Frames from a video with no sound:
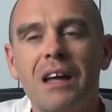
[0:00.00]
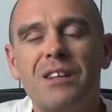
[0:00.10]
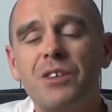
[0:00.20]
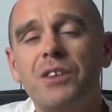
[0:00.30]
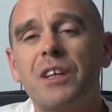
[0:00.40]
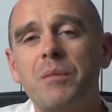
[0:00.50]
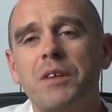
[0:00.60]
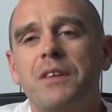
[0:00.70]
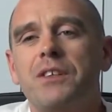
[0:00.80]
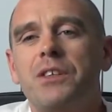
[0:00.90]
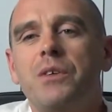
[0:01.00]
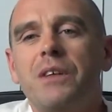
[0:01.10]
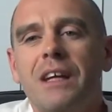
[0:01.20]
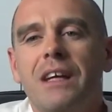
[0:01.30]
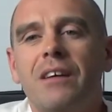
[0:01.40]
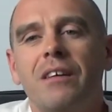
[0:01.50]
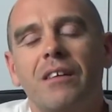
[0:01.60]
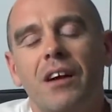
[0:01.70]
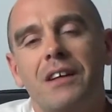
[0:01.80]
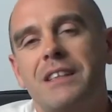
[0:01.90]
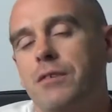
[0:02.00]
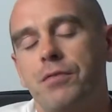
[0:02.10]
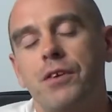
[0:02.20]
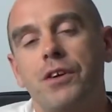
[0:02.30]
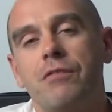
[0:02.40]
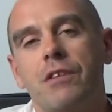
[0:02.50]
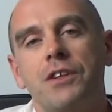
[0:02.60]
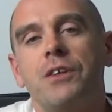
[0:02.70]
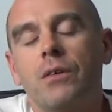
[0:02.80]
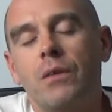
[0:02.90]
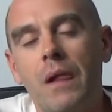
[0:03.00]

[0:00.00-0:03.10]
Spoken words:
Do something that's unique, different and original.